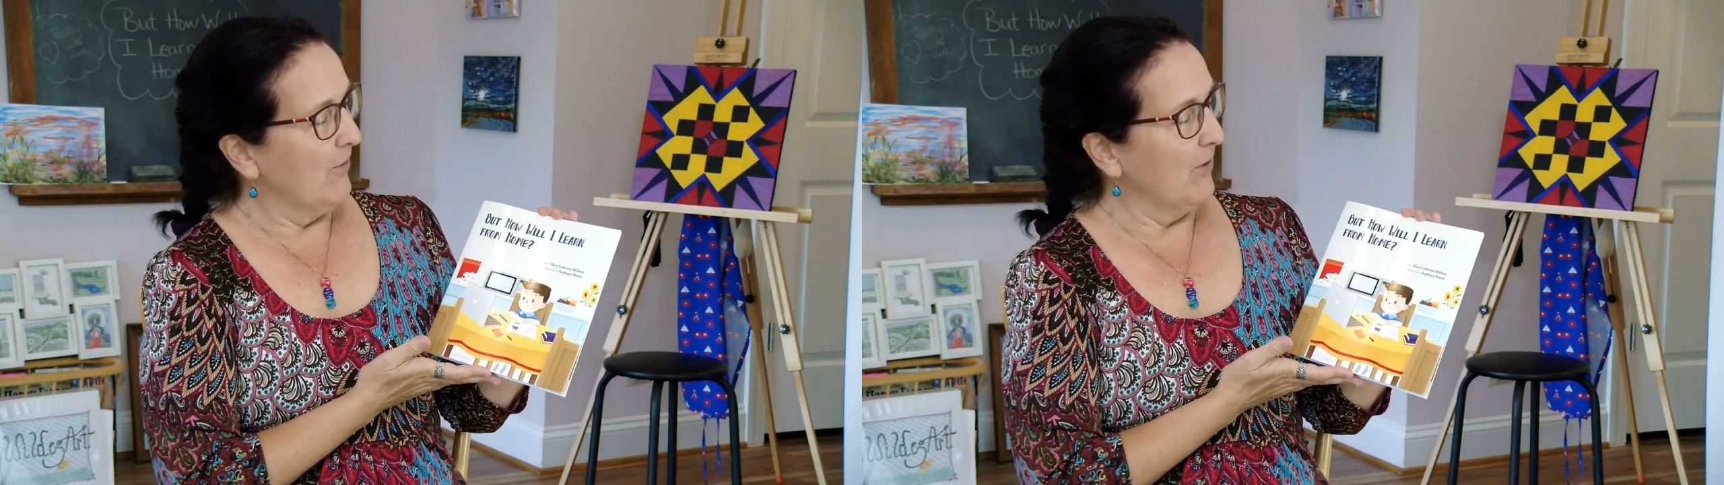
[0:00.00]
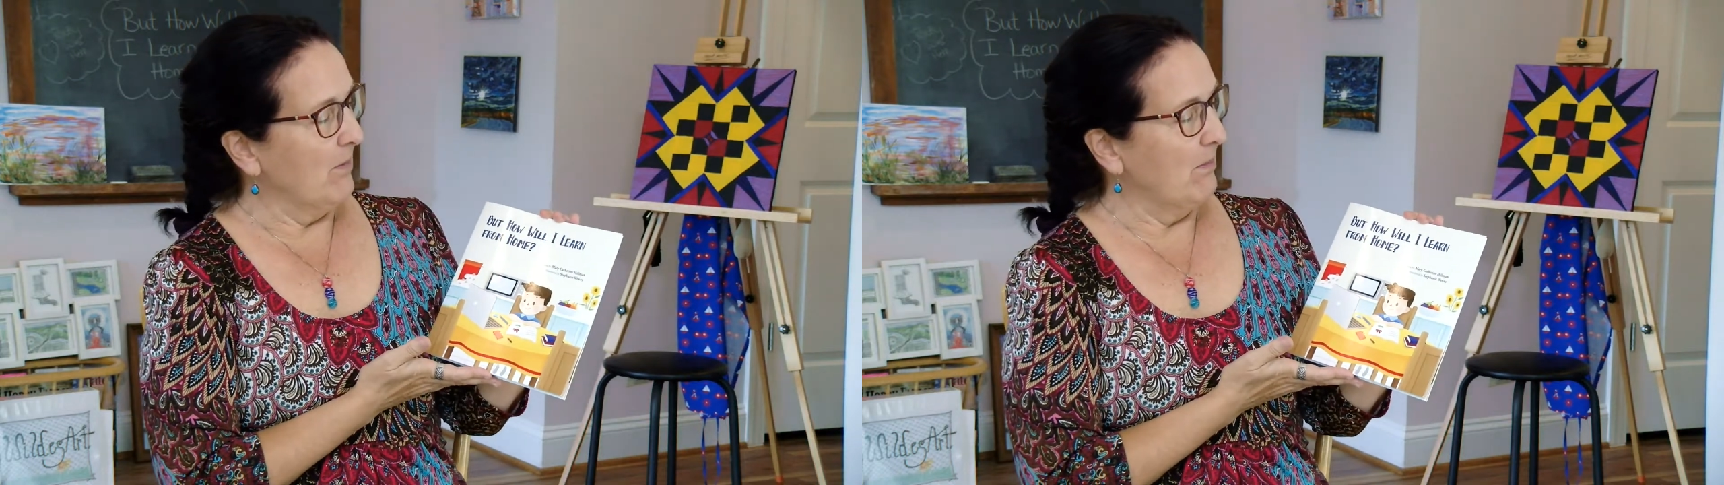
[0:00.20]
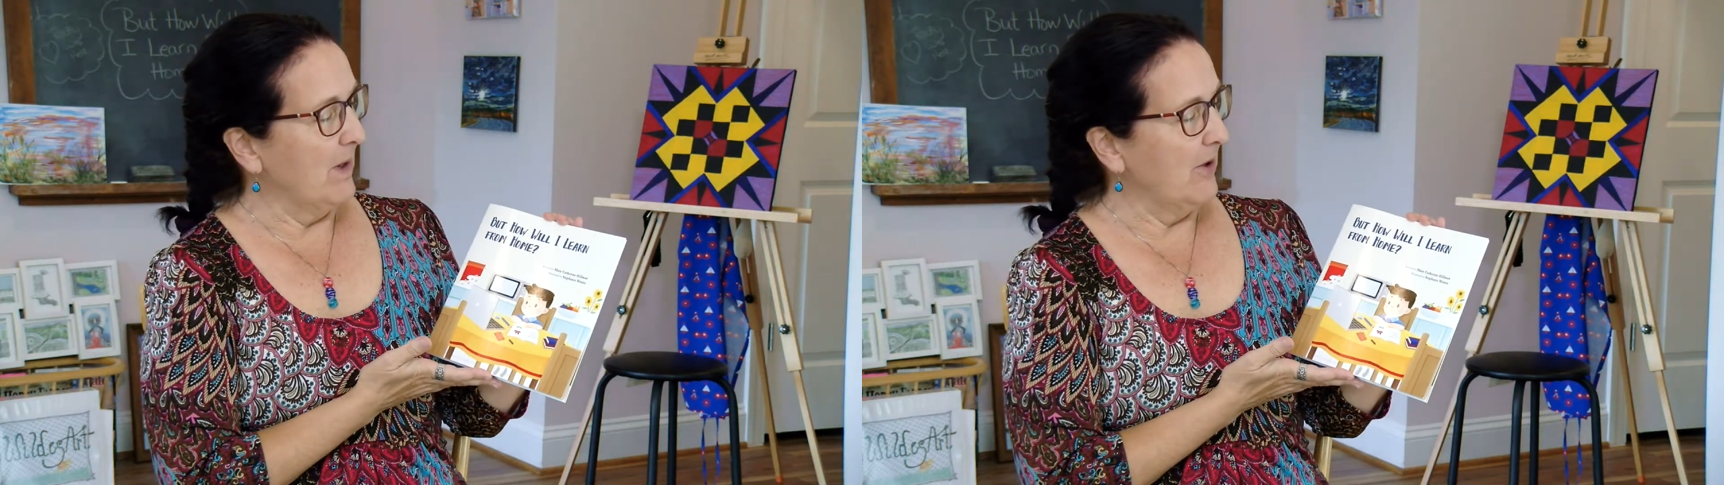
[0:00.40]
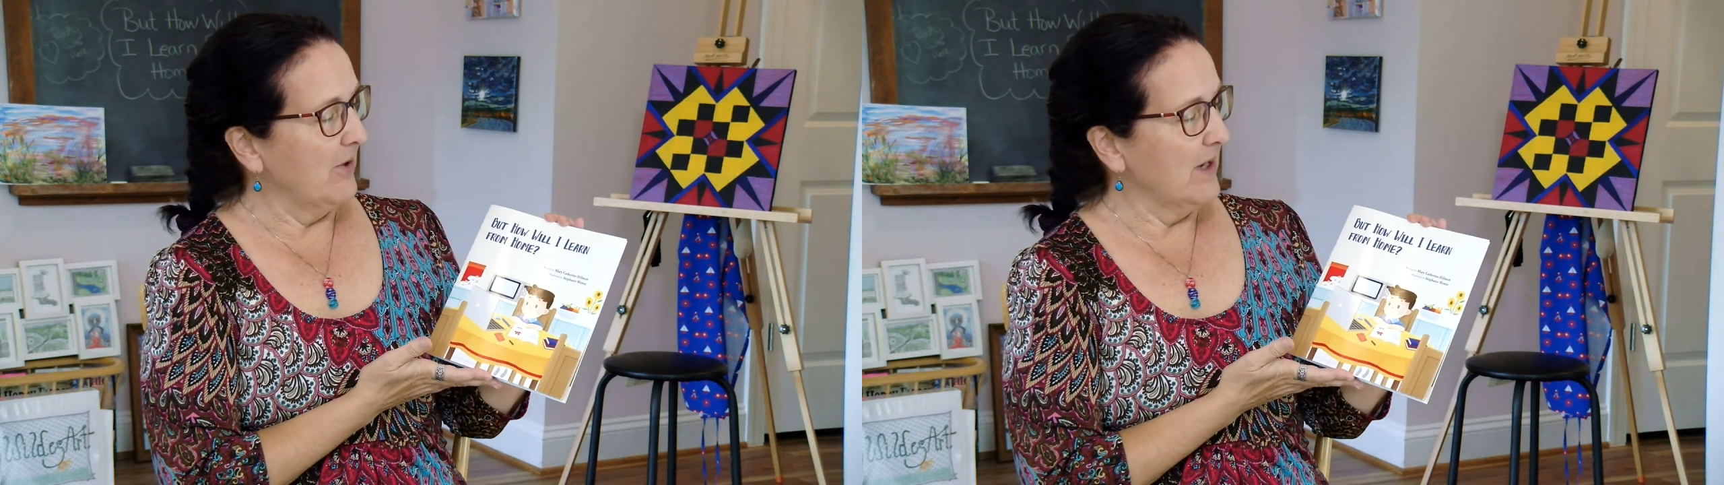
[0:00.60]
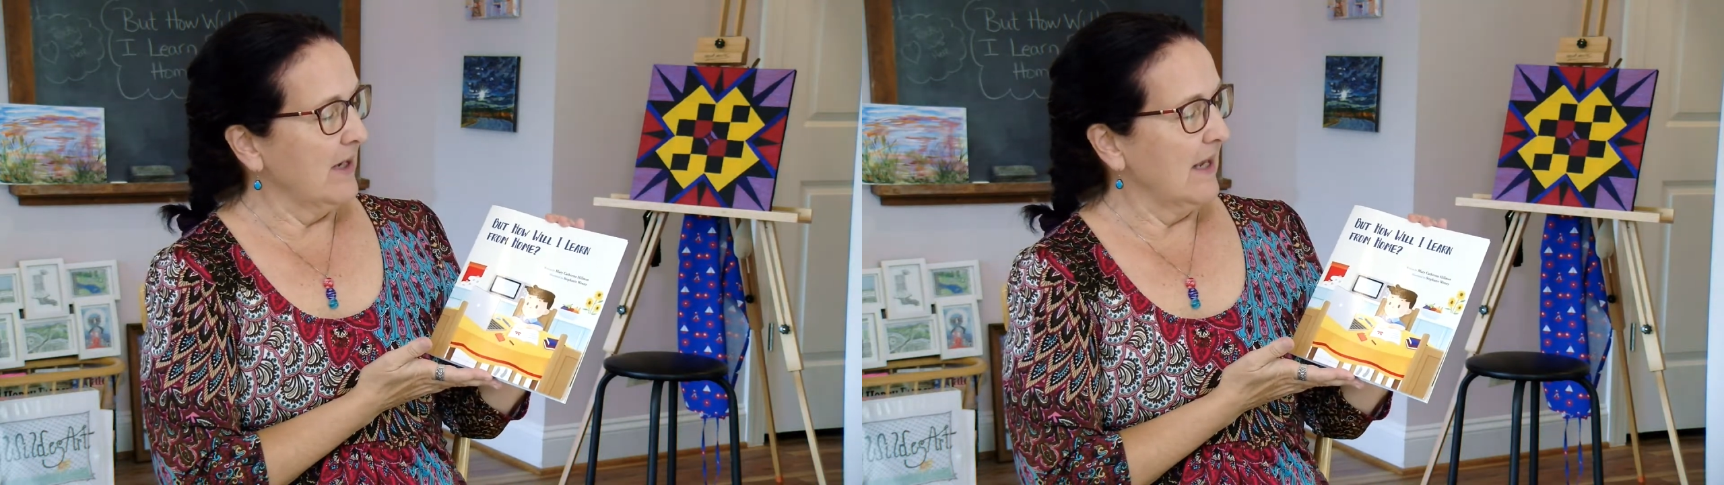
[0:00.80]
From
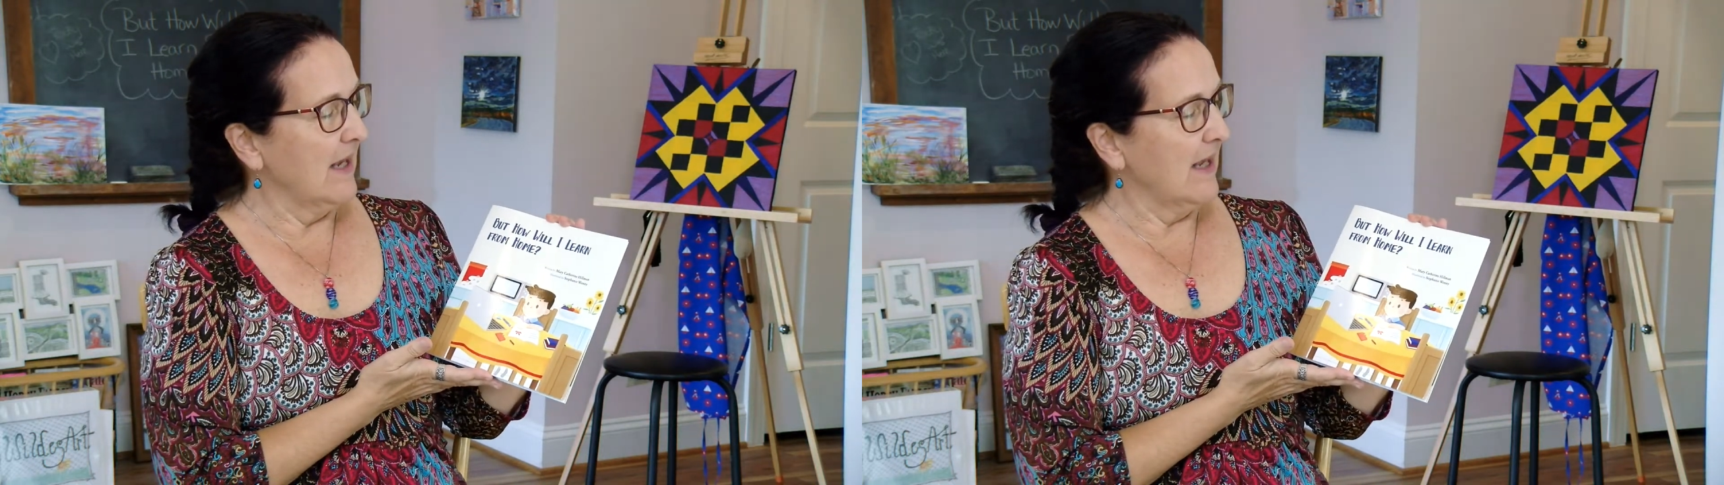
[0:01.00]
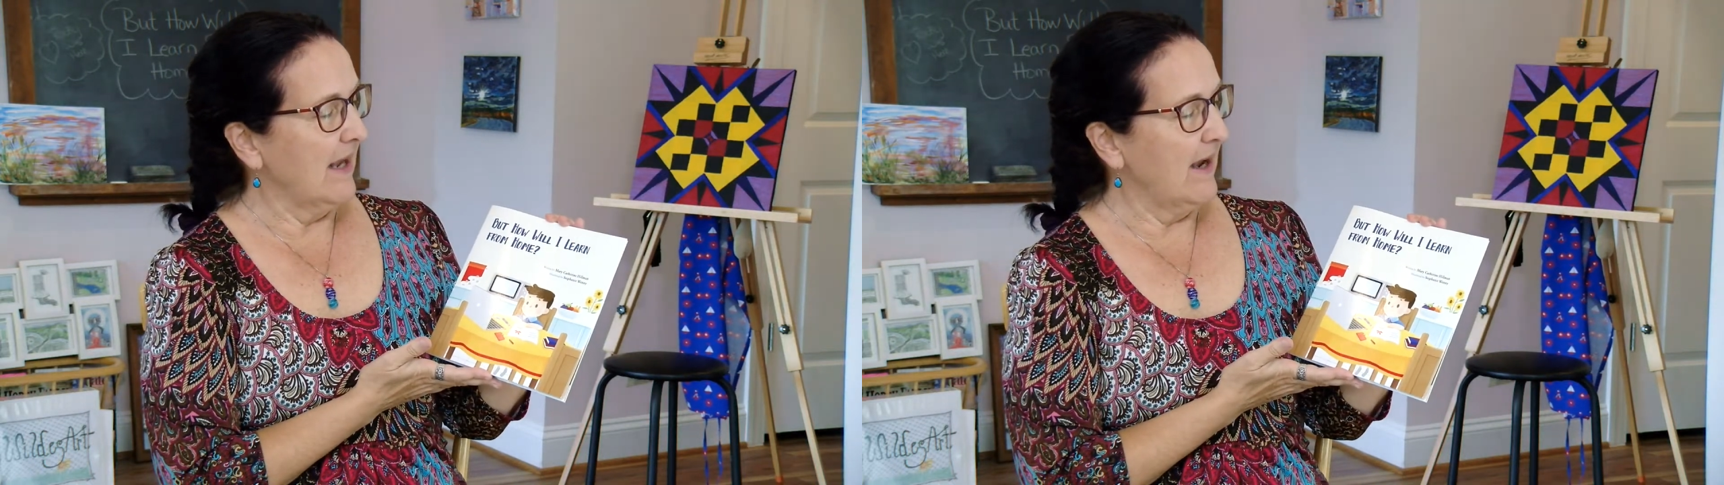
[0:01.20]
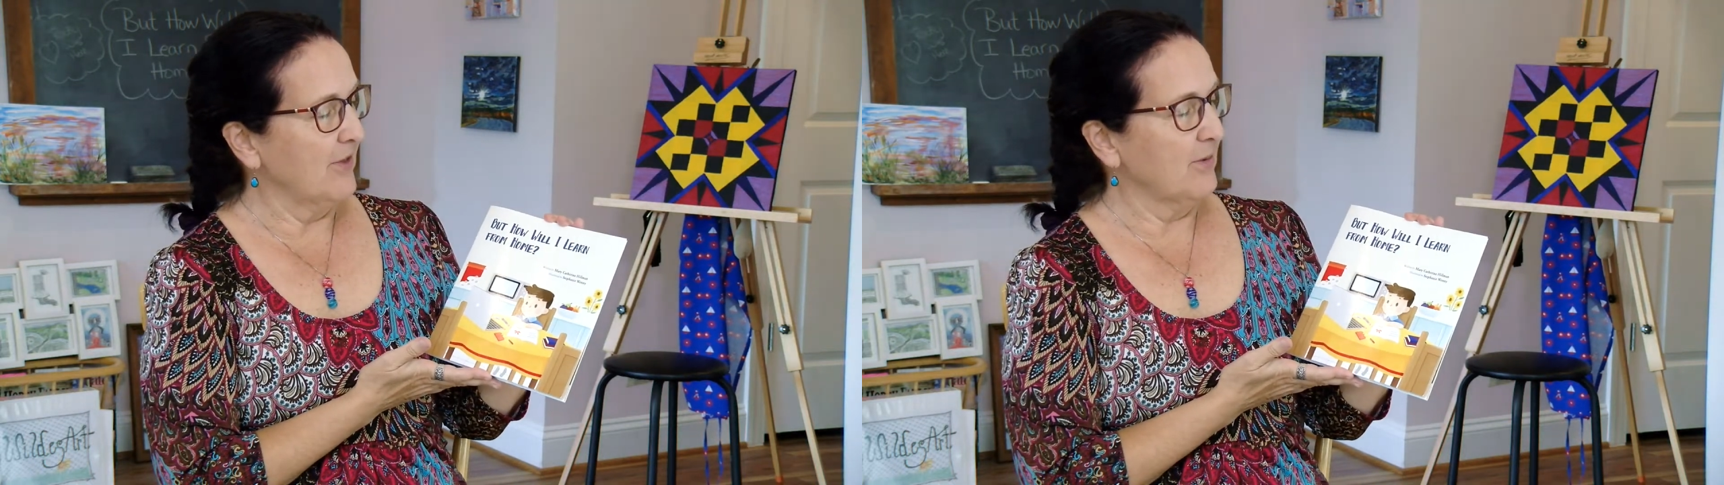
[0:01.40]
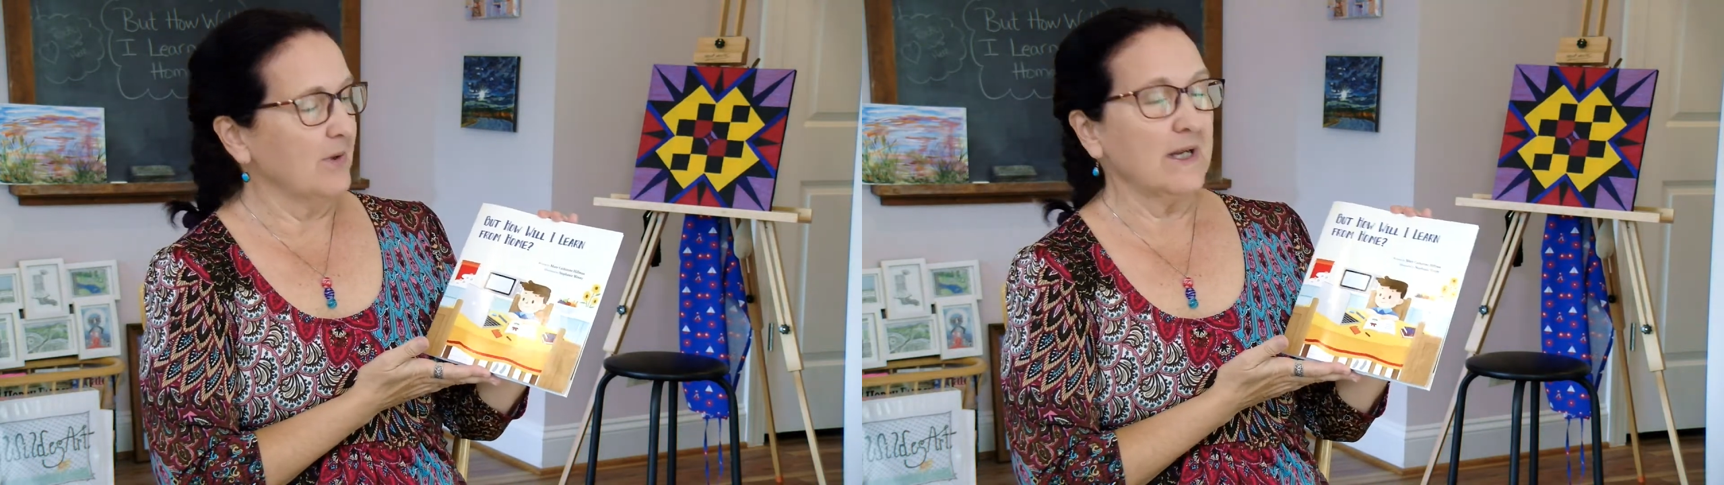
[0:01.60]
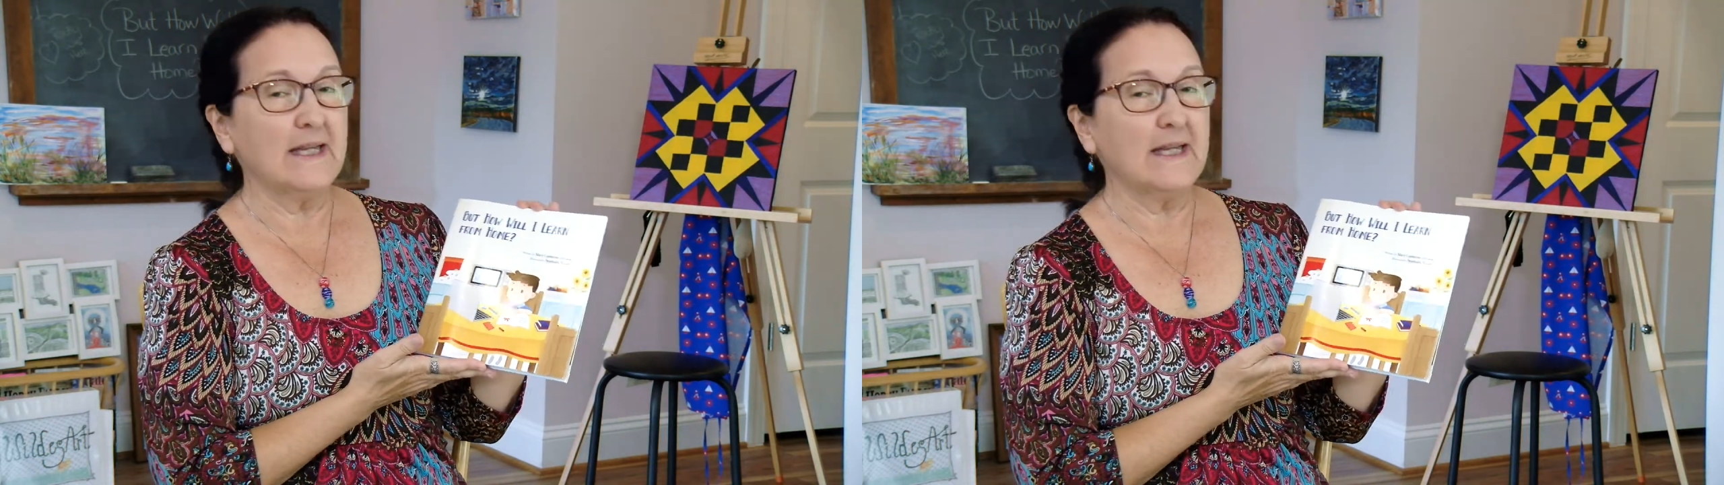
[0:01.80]
Mary Catherine